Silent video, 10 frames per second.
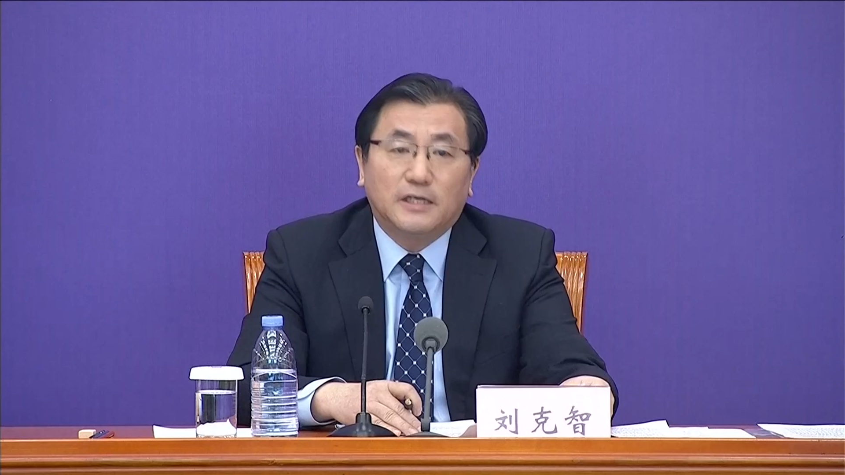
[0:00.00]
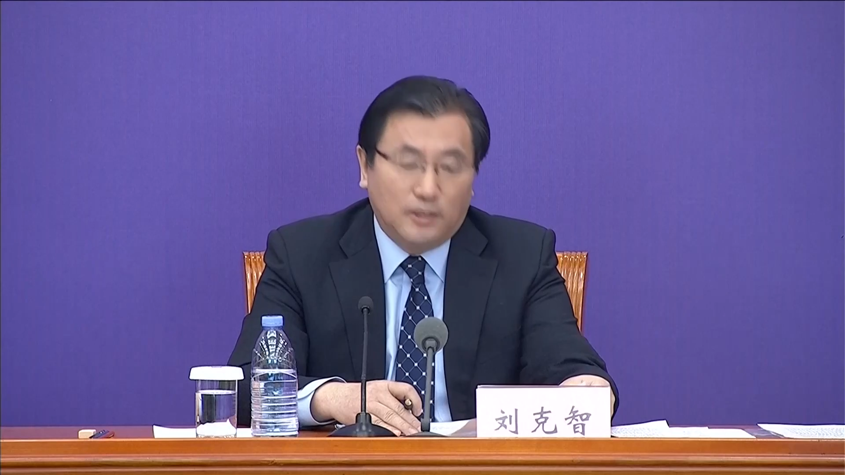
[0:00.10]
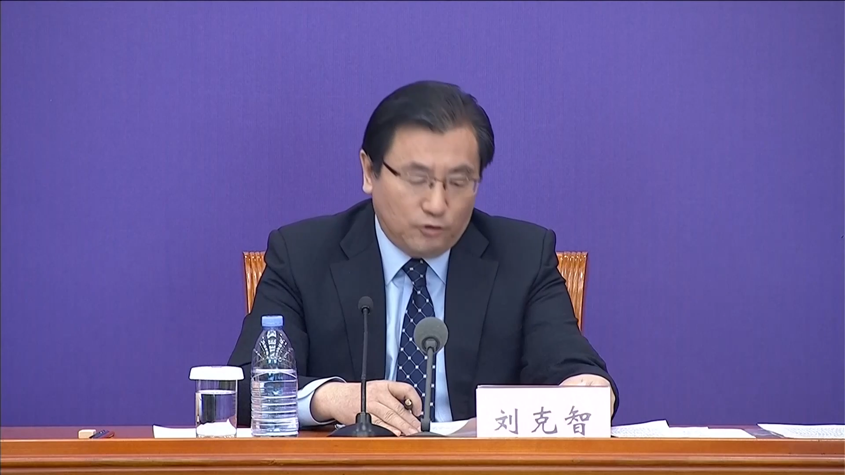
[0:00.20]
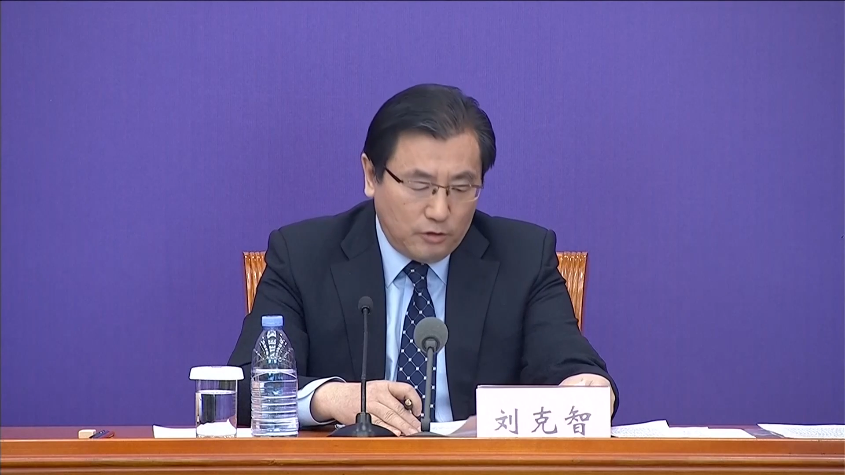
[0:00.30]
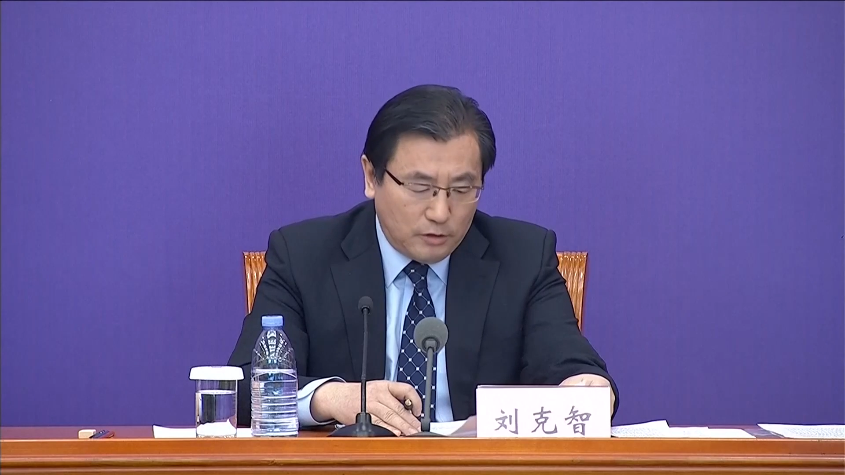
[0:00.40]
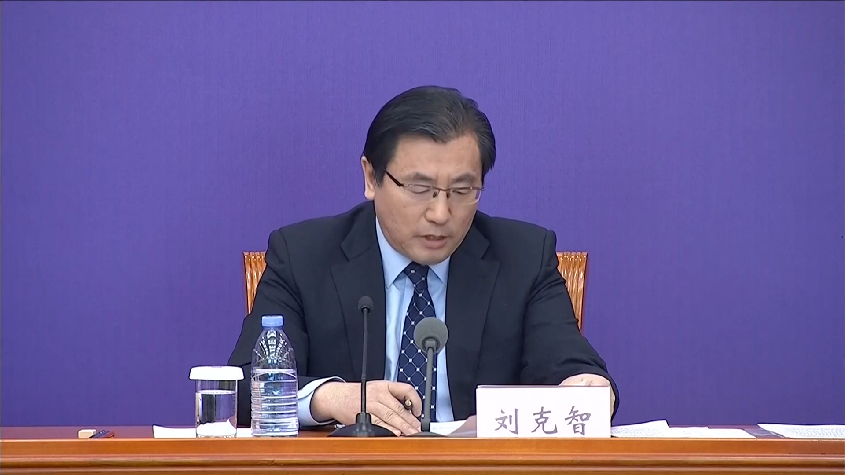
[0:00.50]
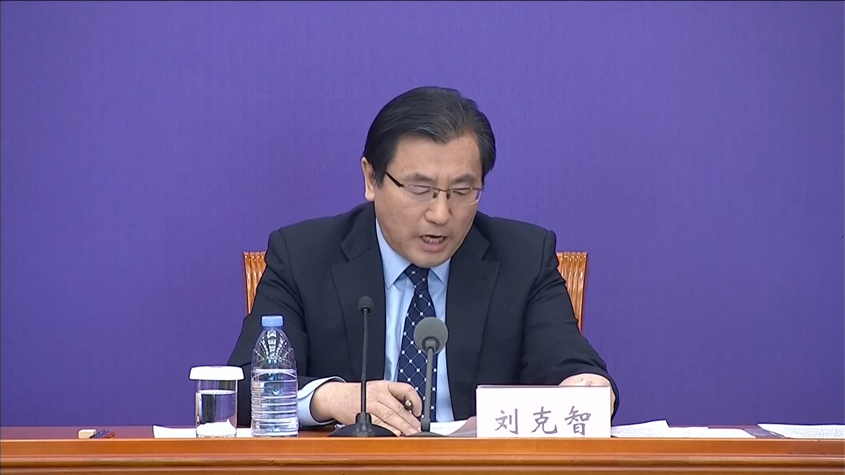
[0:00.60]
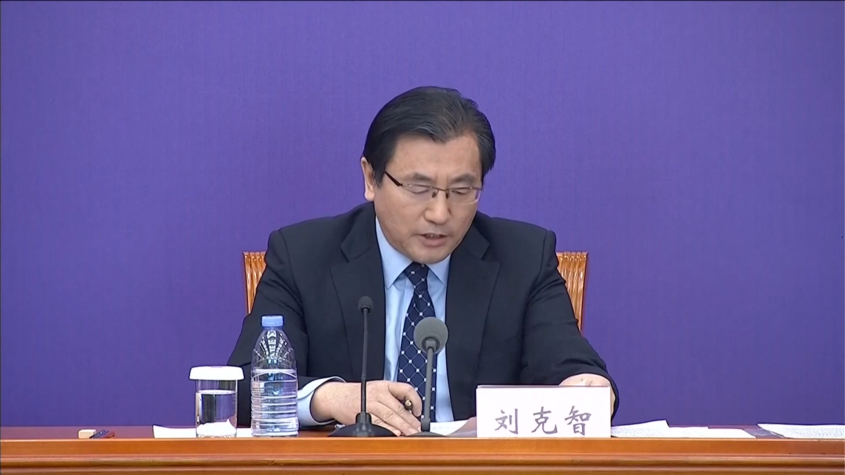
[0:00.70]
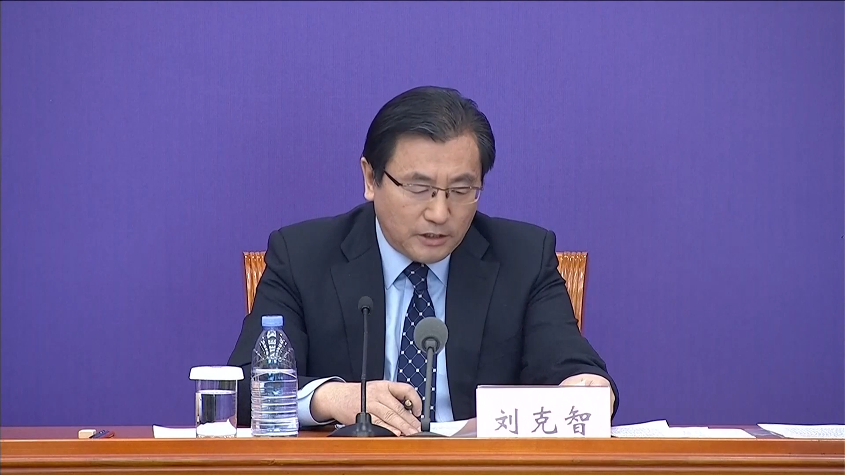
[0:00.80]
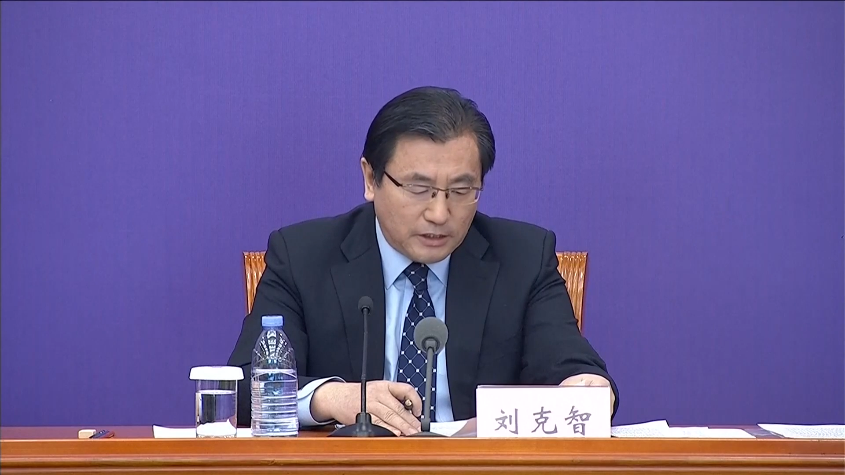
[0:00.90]
has
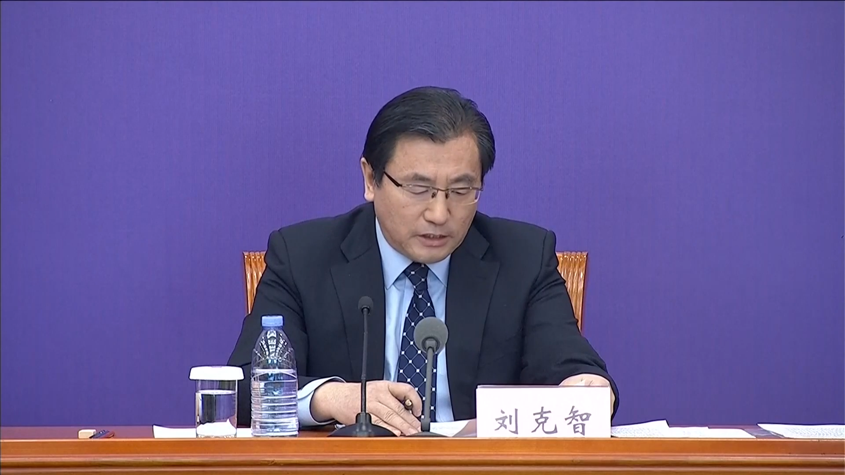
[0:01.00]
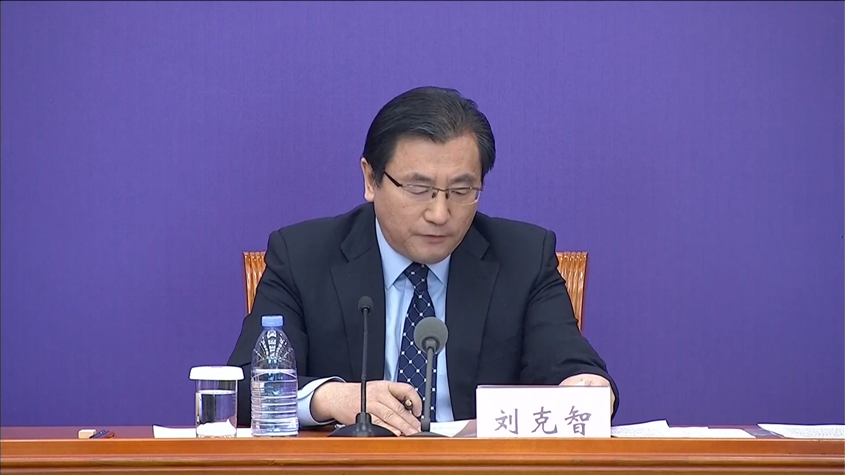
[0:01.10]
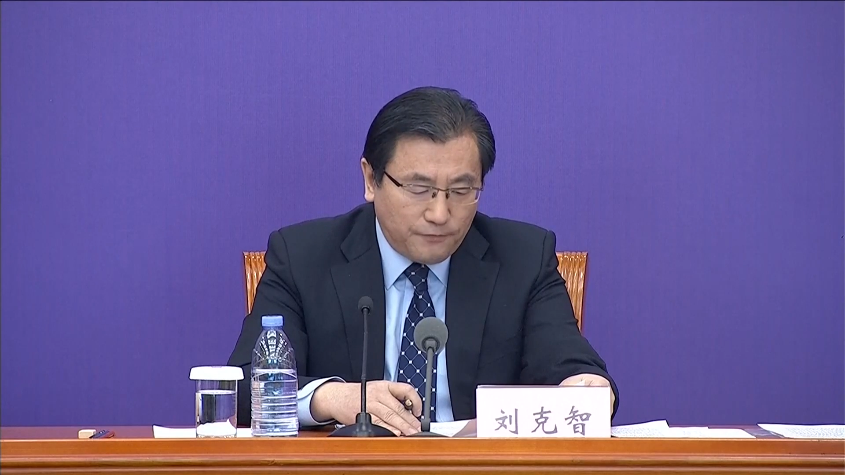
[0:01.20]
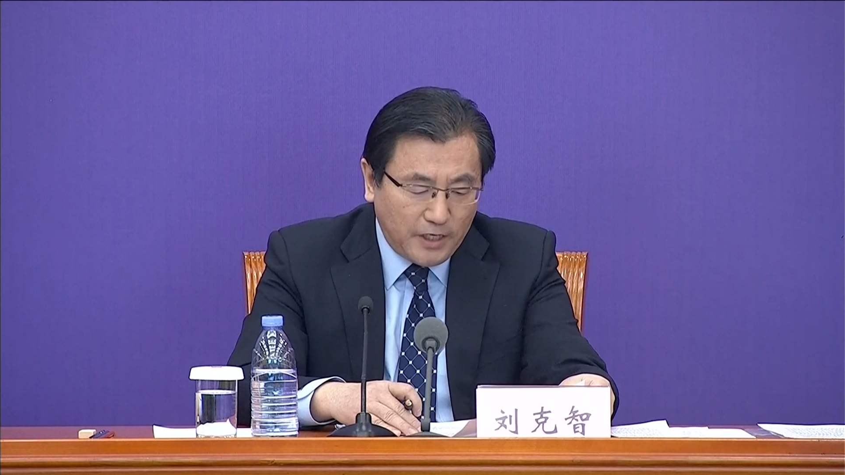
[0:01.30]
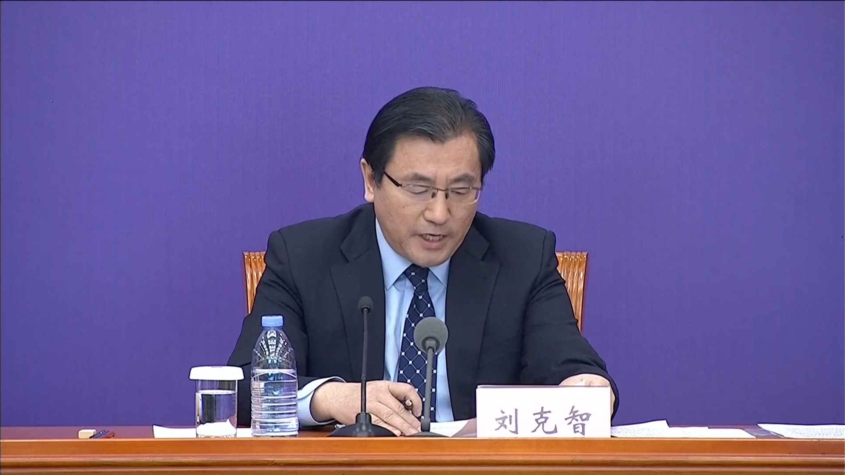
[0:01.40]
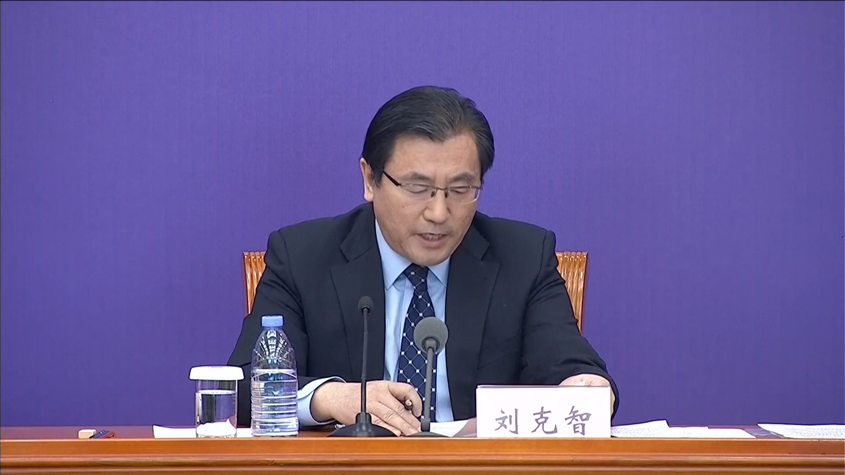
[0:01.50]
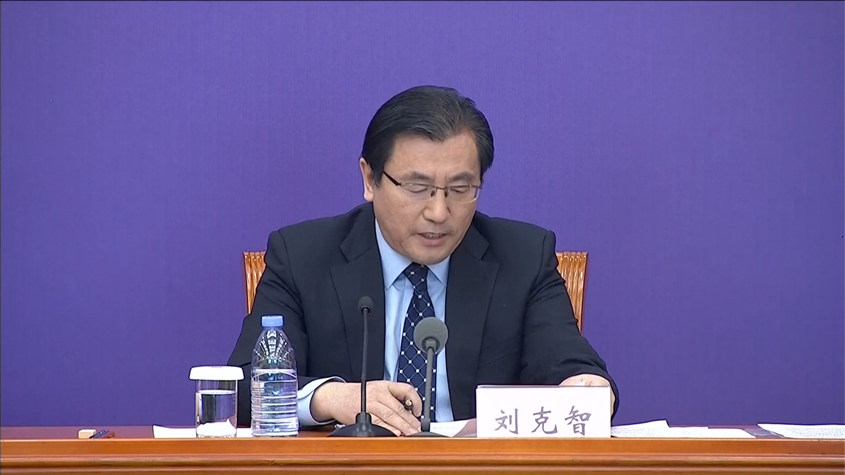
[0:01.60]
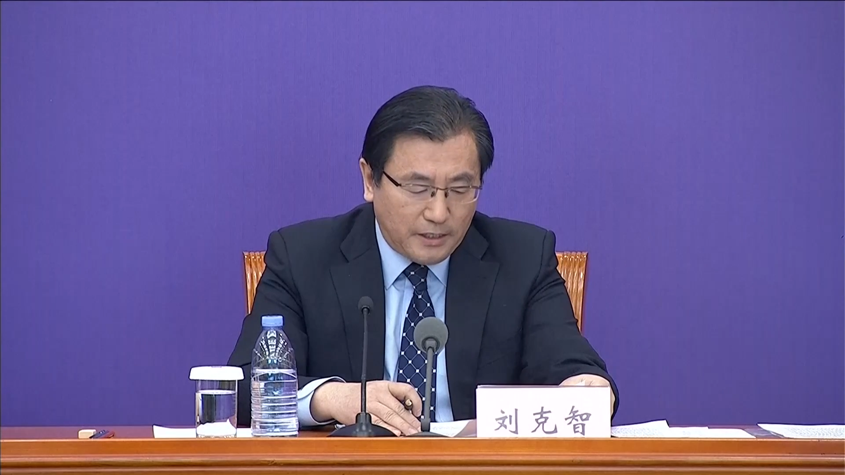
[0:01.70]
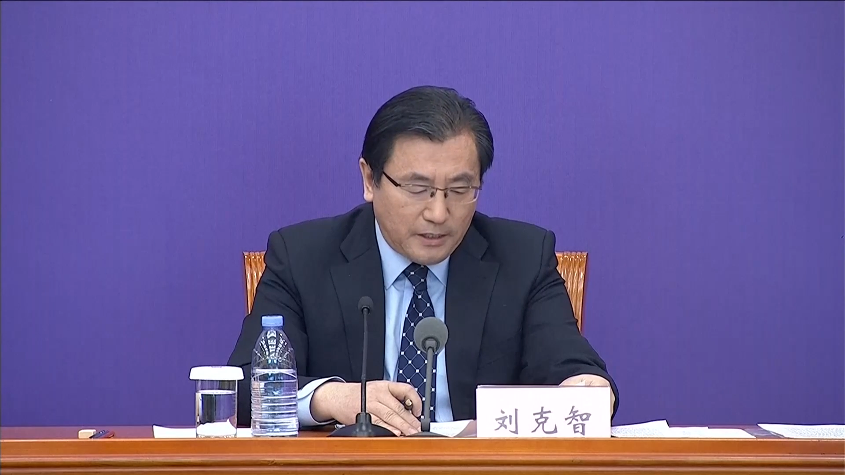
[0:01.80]
published